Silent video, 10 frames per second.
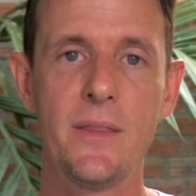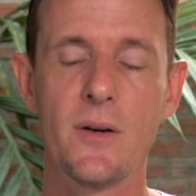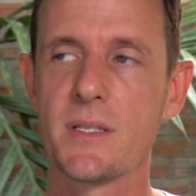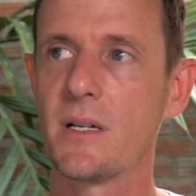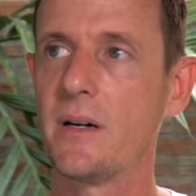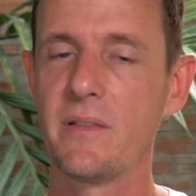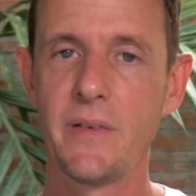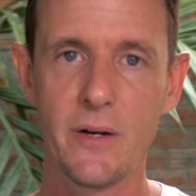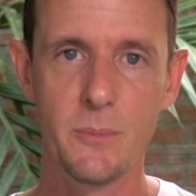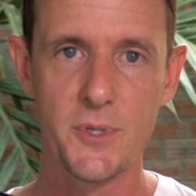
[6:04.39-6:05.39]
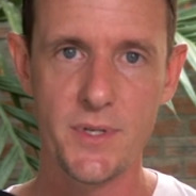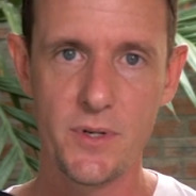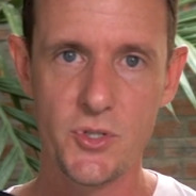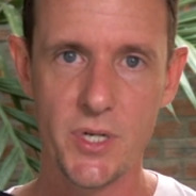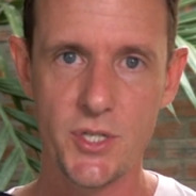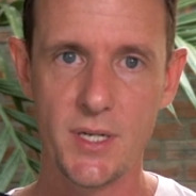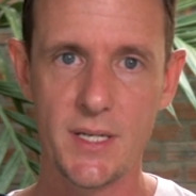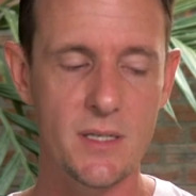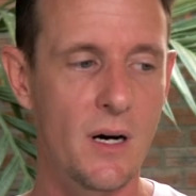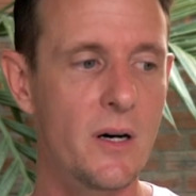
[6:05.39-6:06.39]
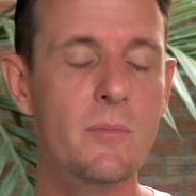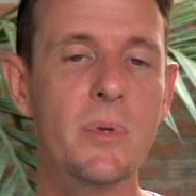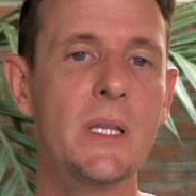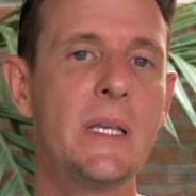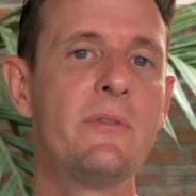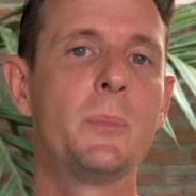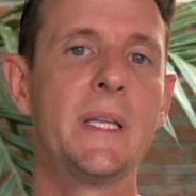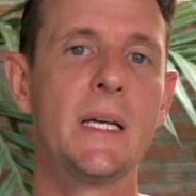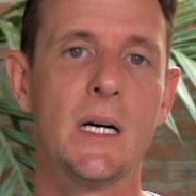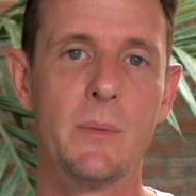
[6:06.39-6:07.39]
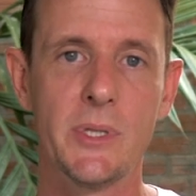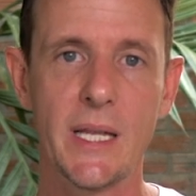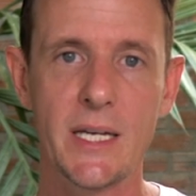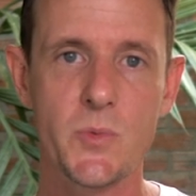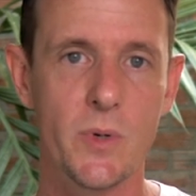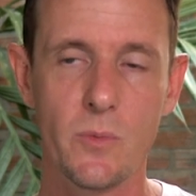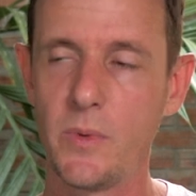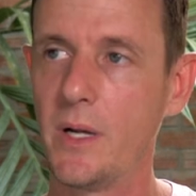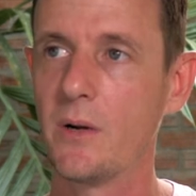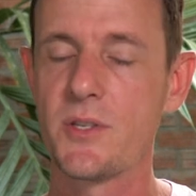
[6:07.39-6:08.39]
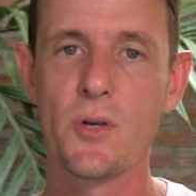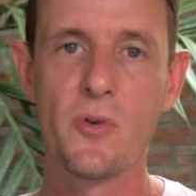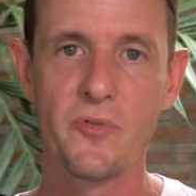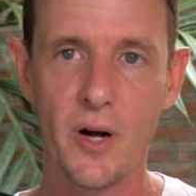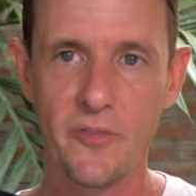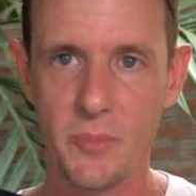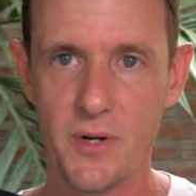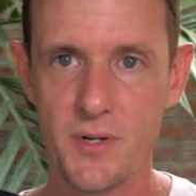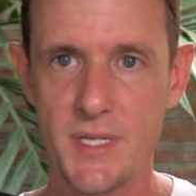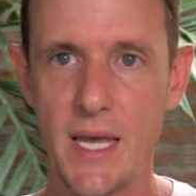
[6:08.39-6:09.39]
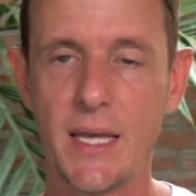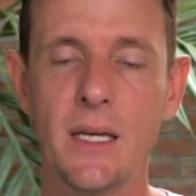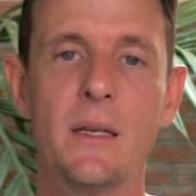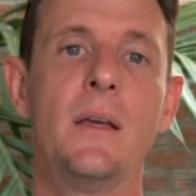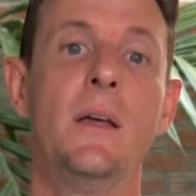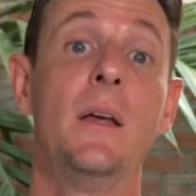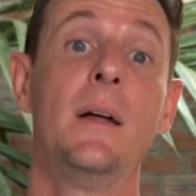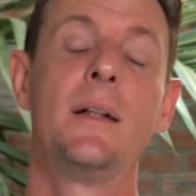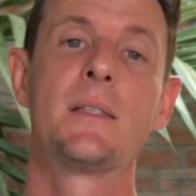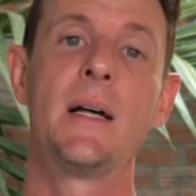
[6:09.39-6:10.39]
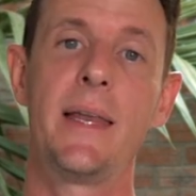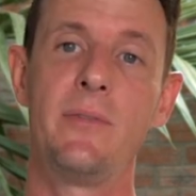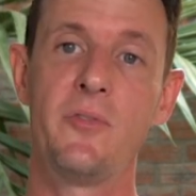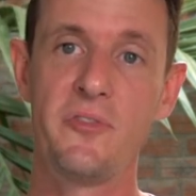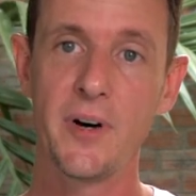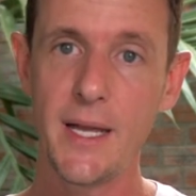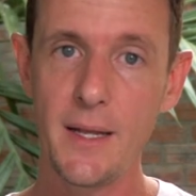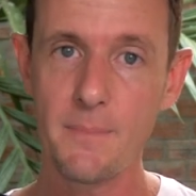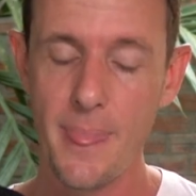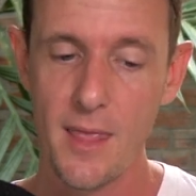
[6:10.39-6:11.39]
There are a ton of variables in nutrition. It's unbelievably complex. We are so far from understanding it. It's not even funny.